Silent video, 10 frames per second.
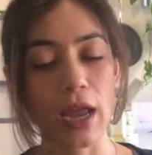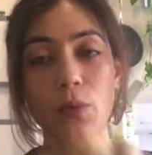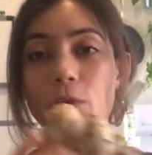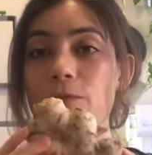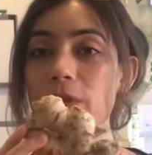
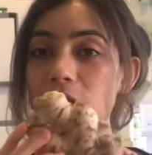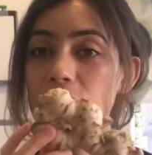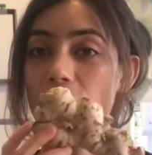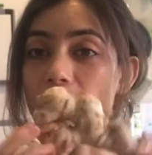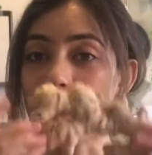And we'll
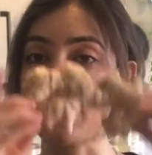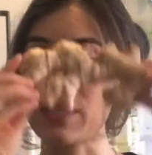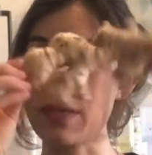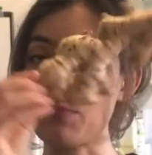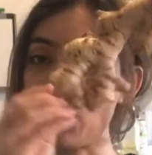finish it off
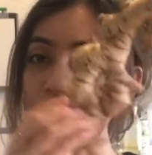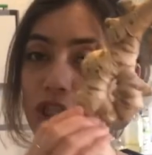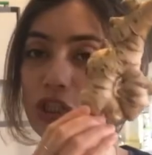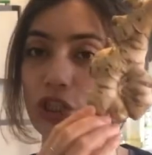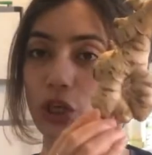with some
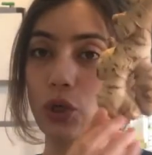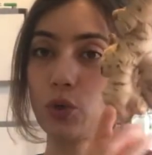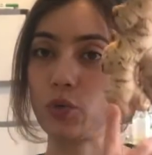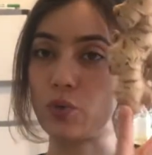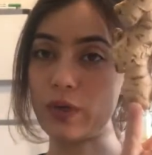ginger.
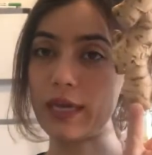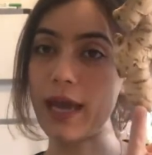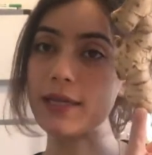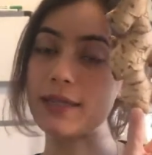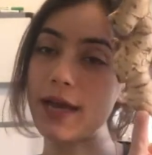Ooh,
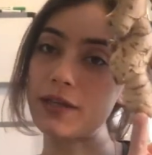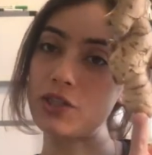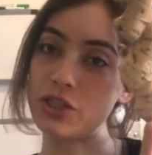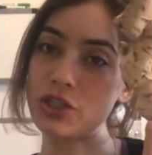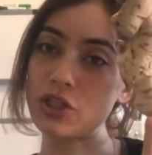get
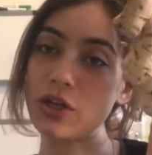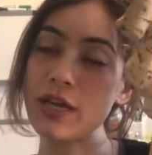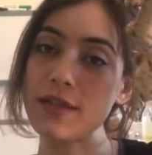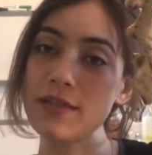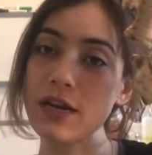that ginger
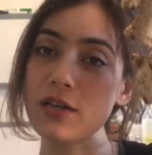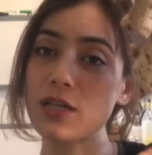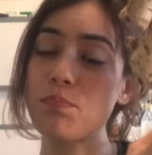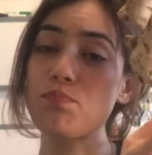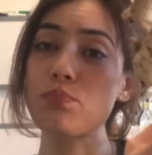in there
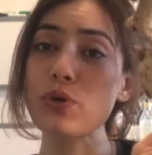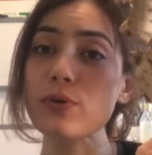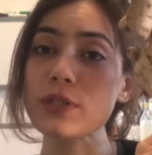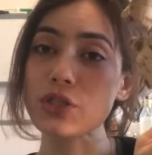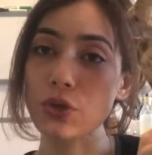to
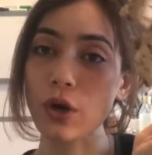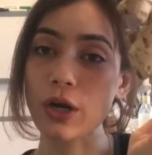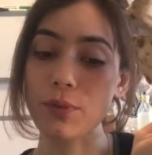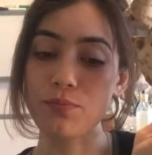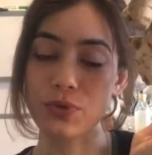boost
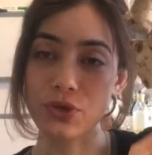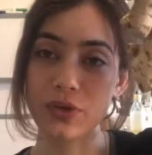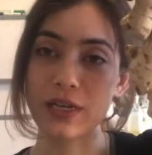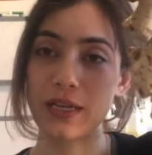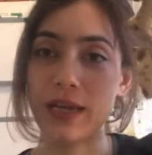your
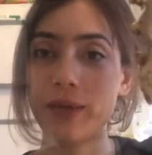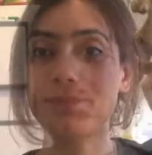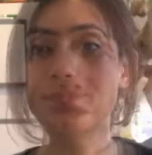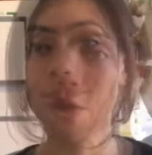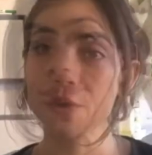immunity.
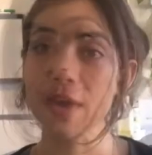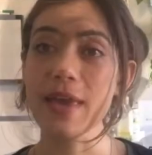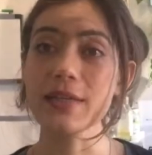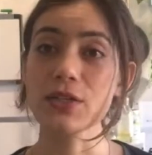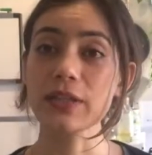
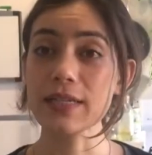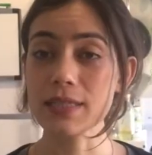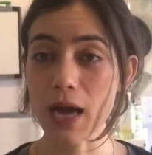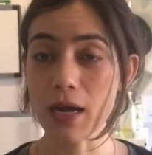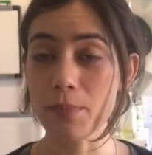Okay, so
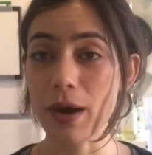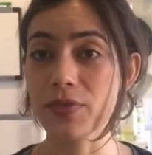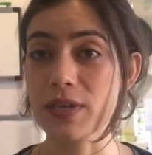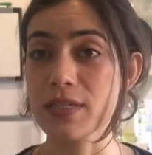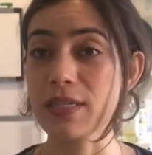let's talk
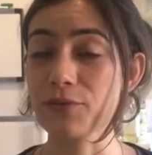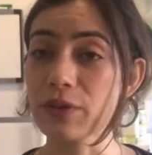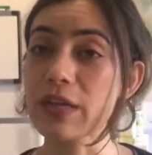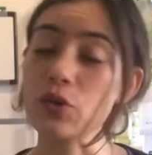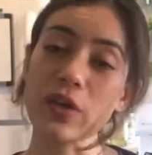about these
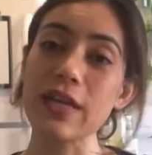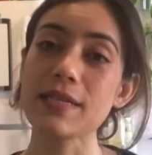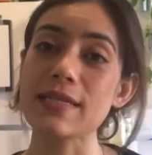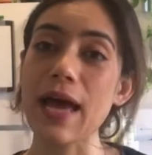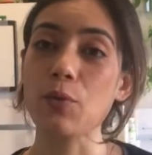different
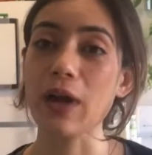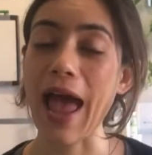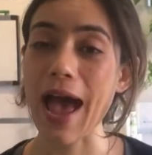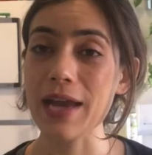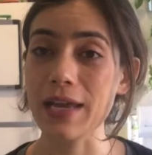ingredients that we're
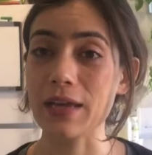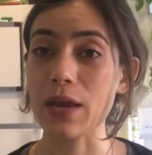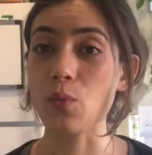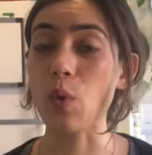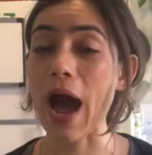adding
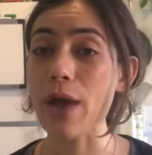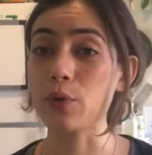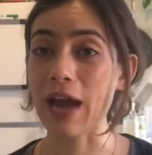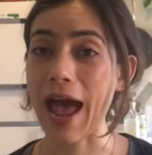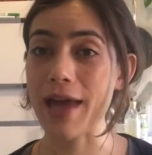and why
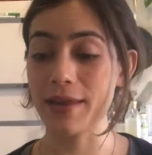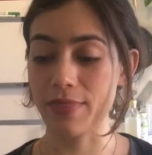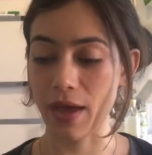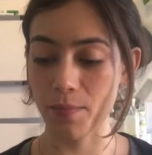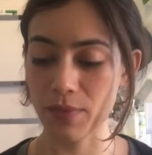we're
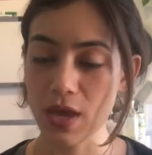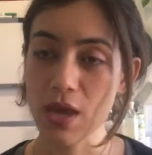adding them.